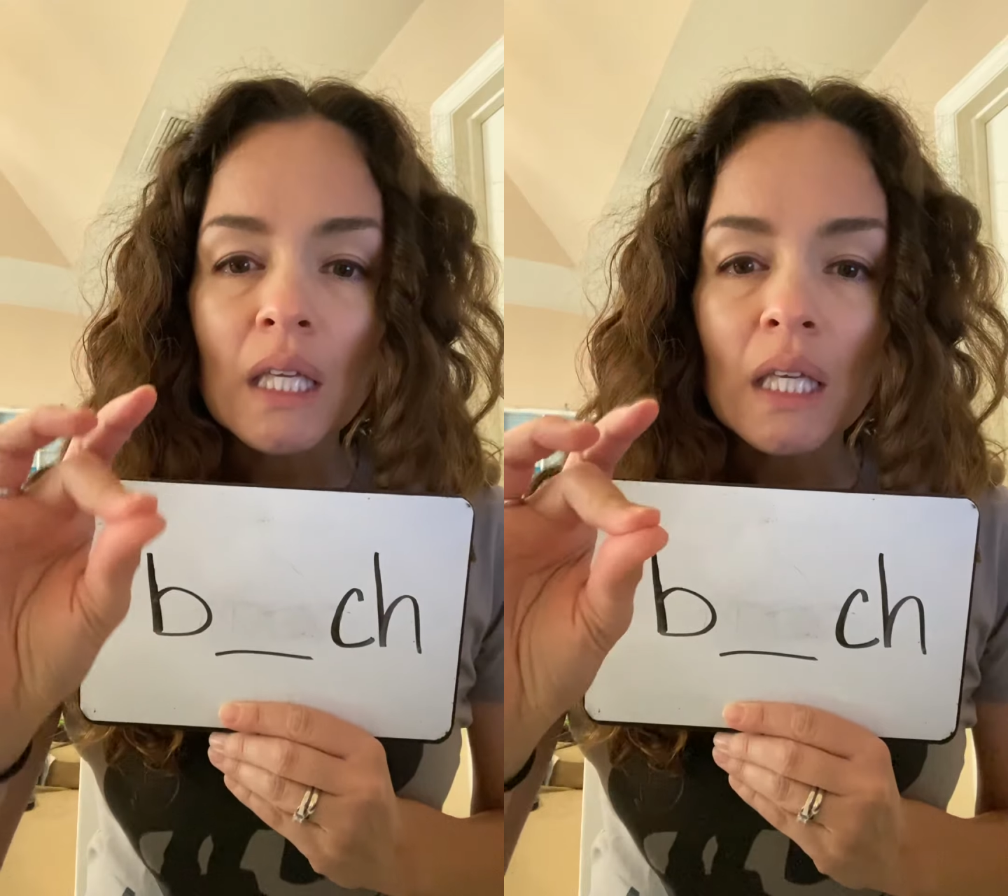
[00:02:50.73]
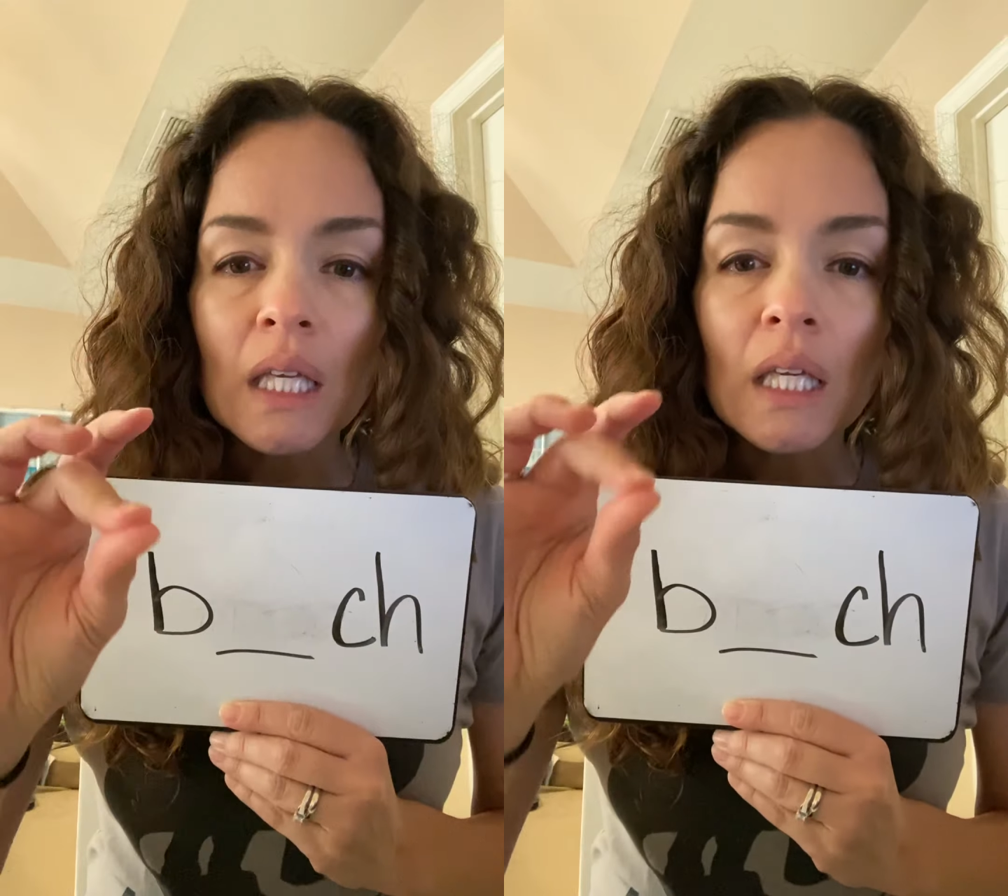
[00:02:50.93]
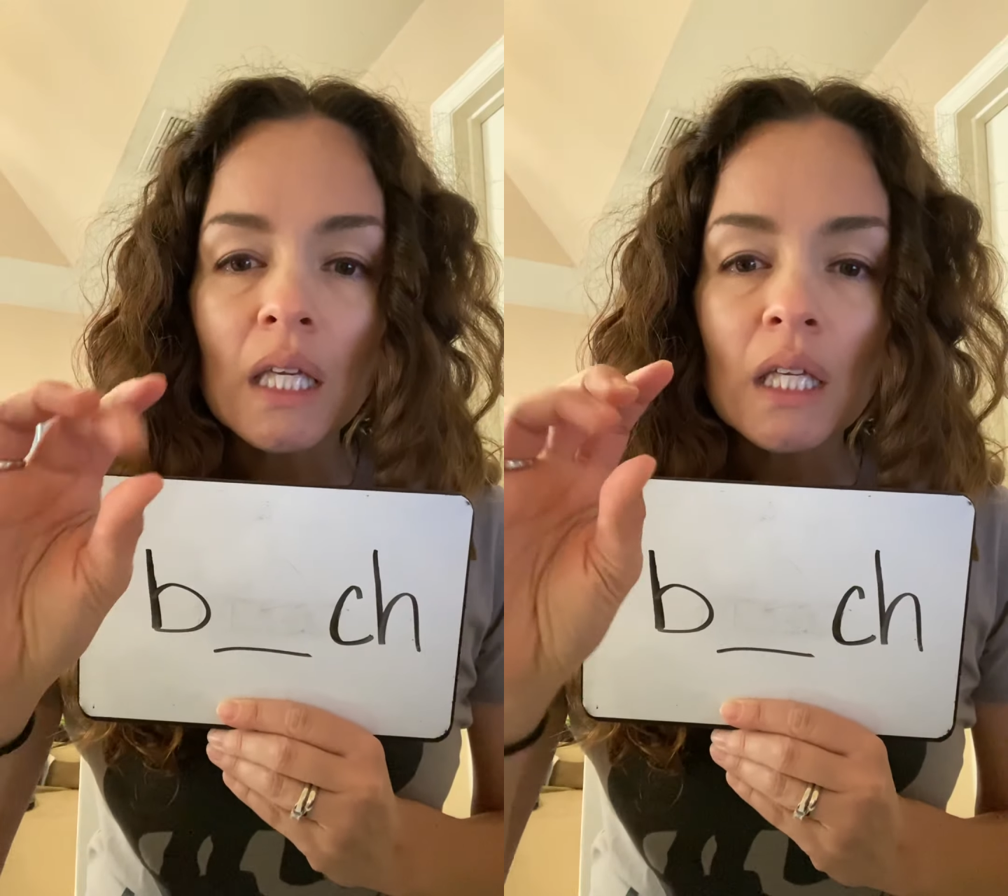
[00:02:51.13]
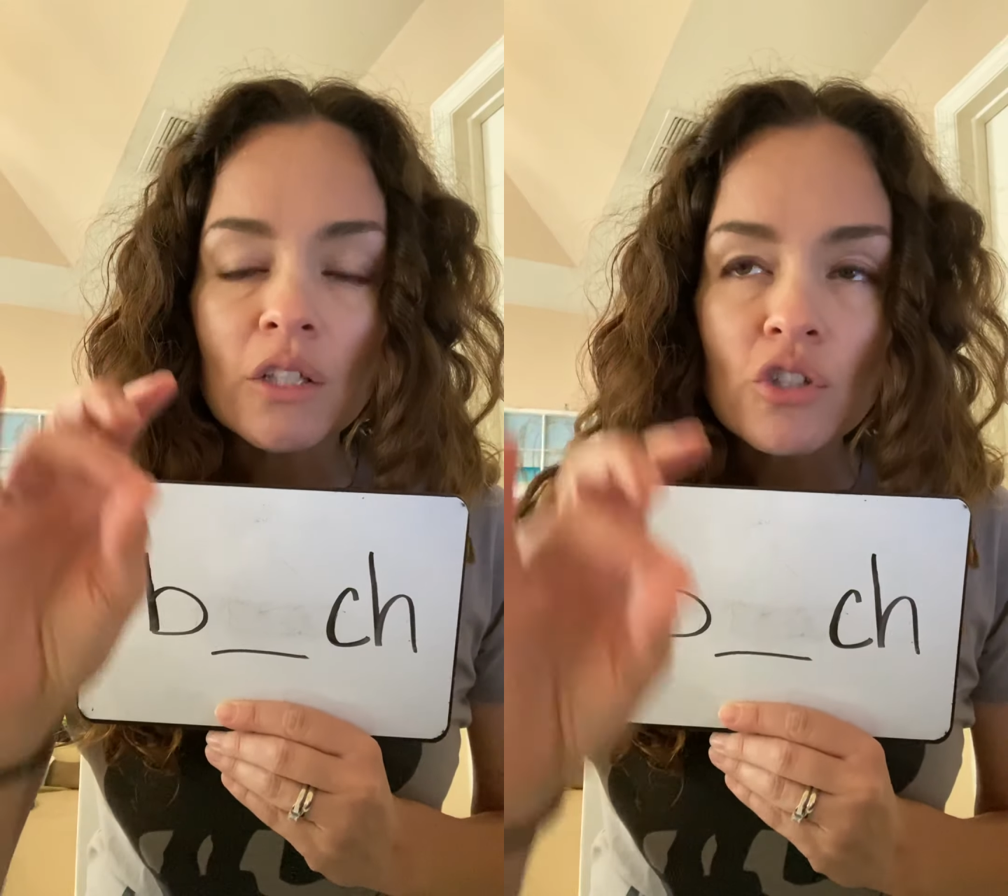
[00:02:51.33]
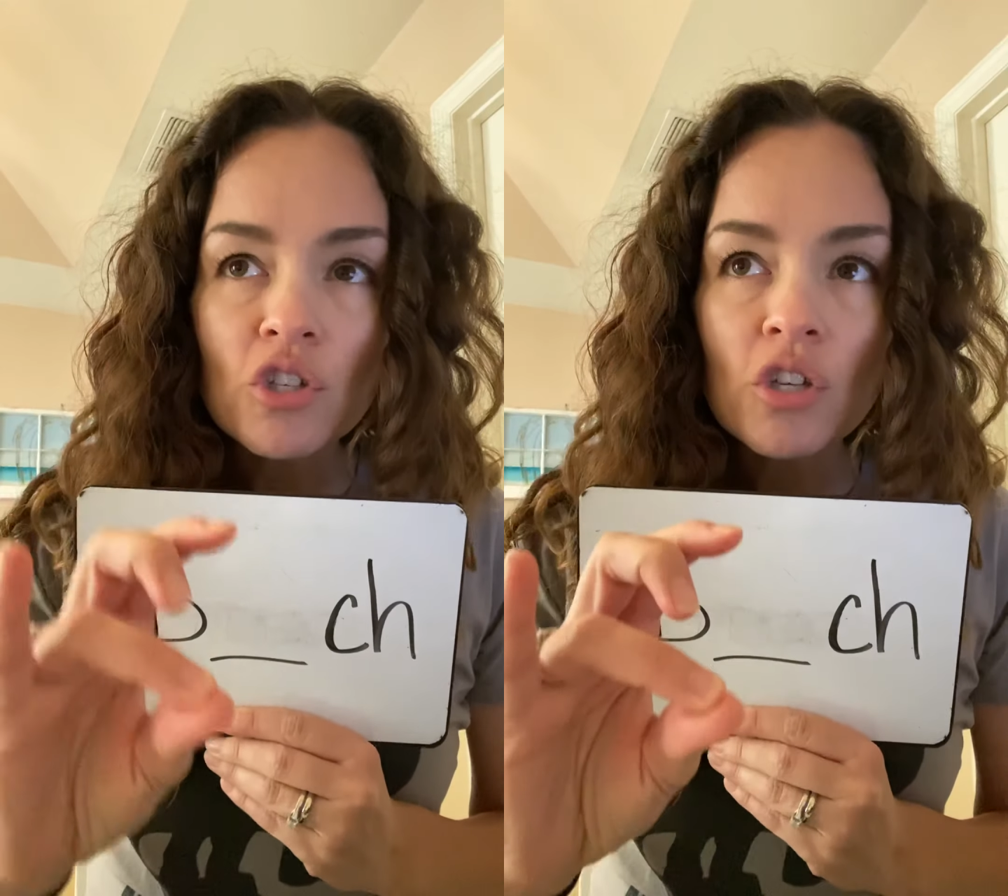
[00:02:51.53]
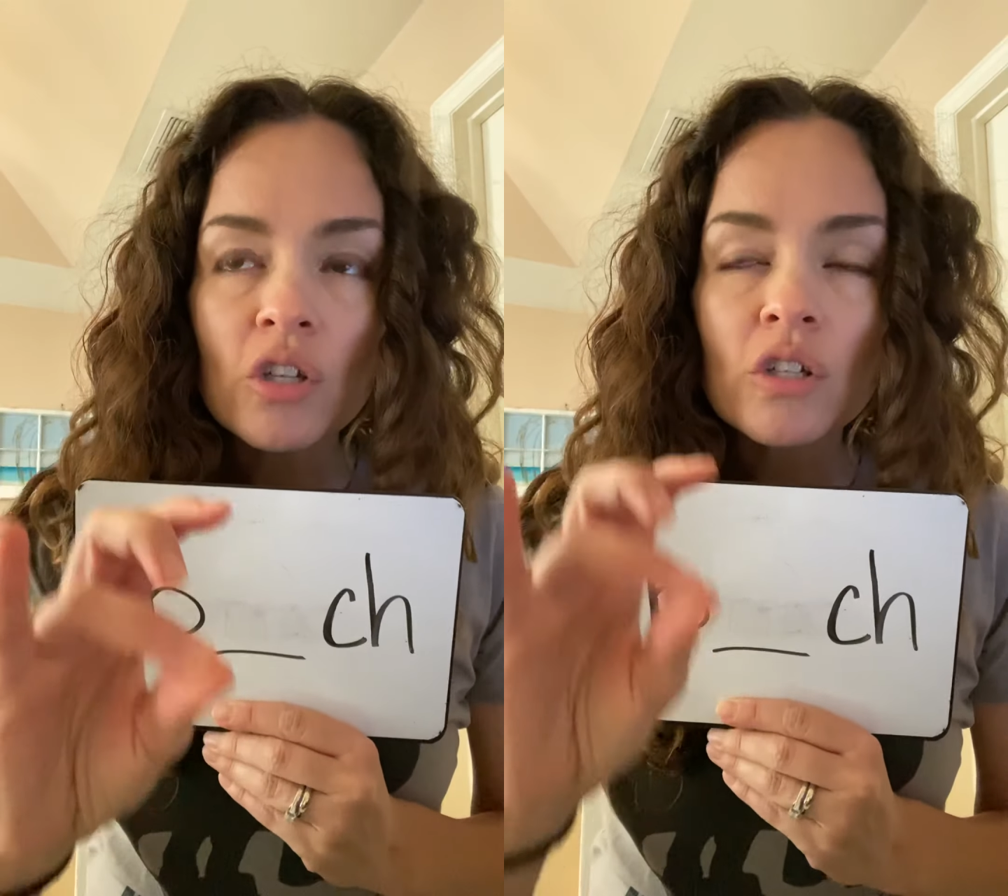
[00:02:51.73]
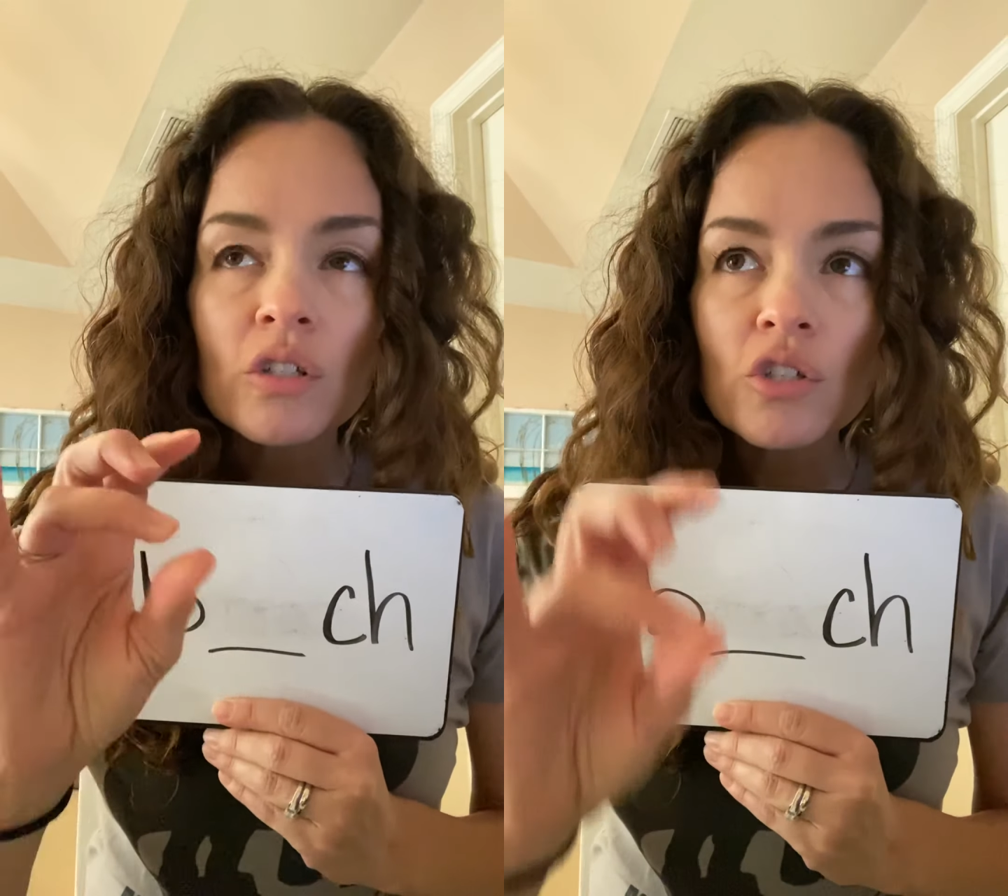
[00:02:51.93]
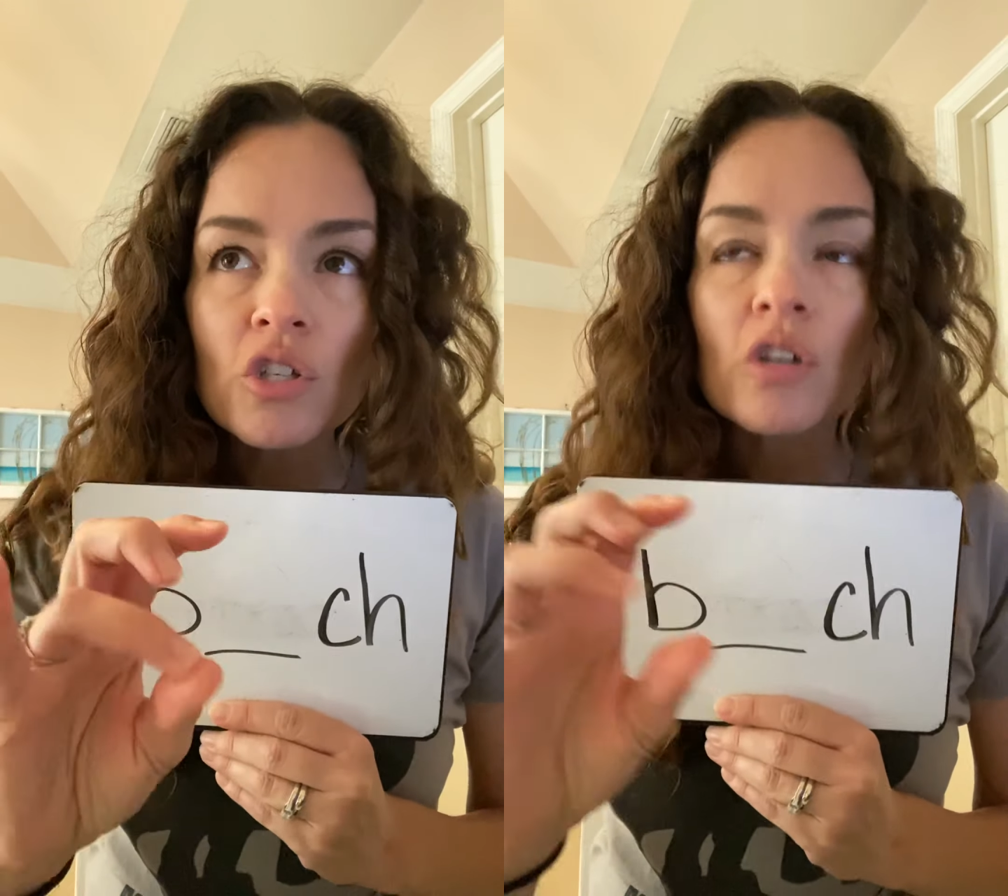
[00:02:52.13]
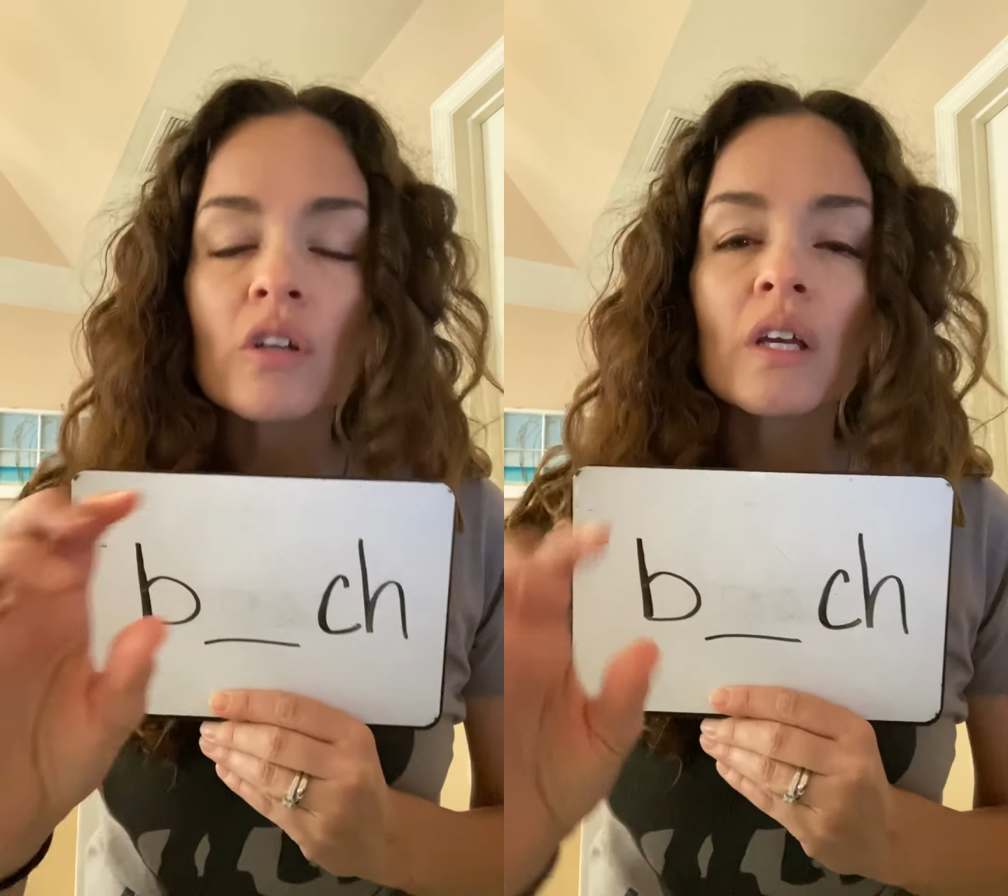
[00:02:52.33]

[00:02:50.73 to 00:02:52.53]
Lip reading: e, ch, ch.